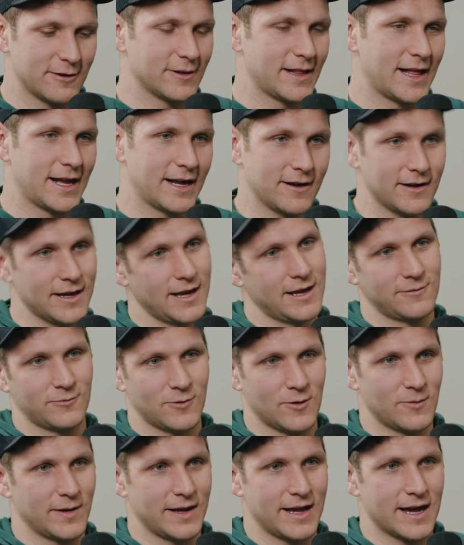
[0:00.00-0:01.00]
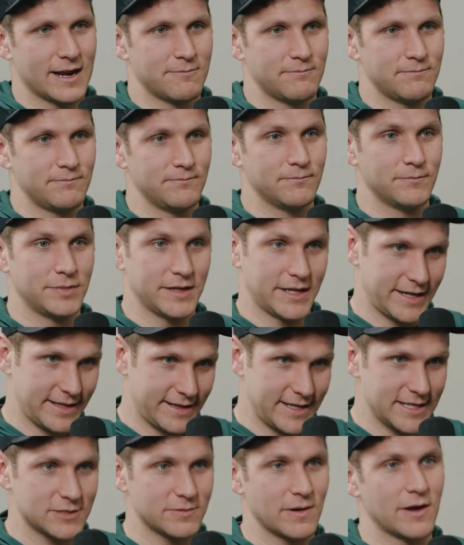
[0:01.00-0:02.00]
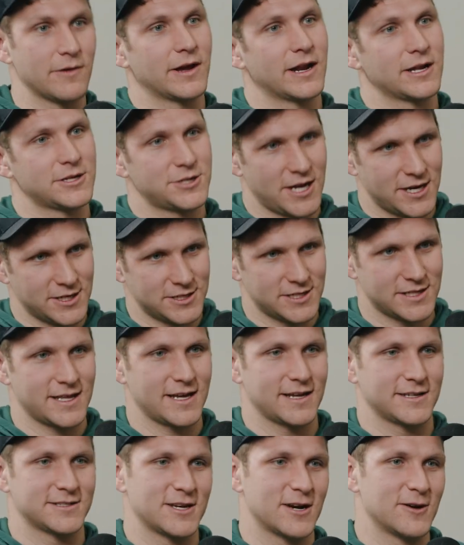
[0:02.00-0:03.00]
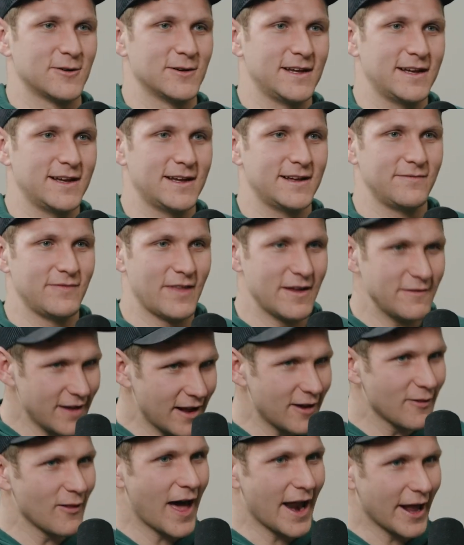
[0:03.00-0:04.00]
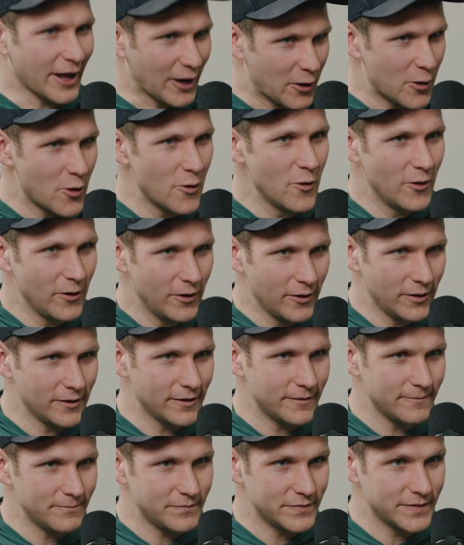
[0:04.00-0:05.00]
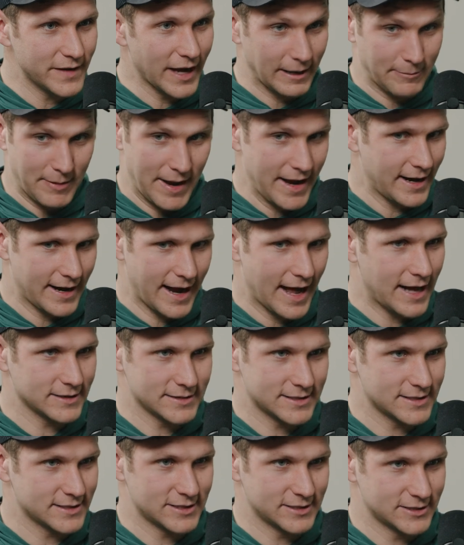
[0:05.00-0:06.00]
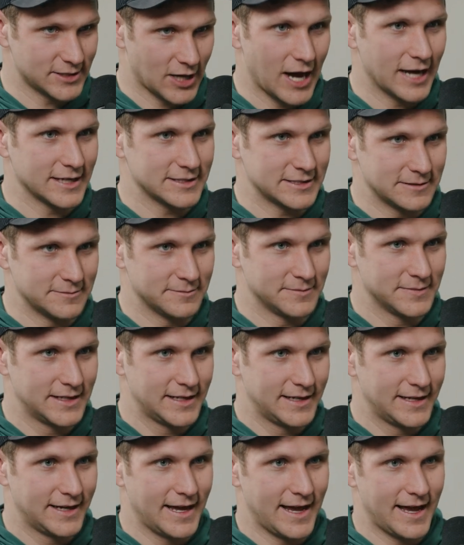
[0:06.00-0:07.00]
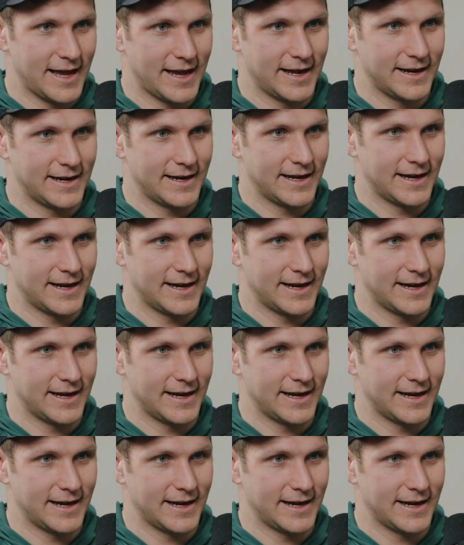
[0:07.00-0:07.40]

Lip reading: were like, okay, well, we got to blend it this way. We got to change the thing. So they've done a lot of cool, like paint analysis is awesome. And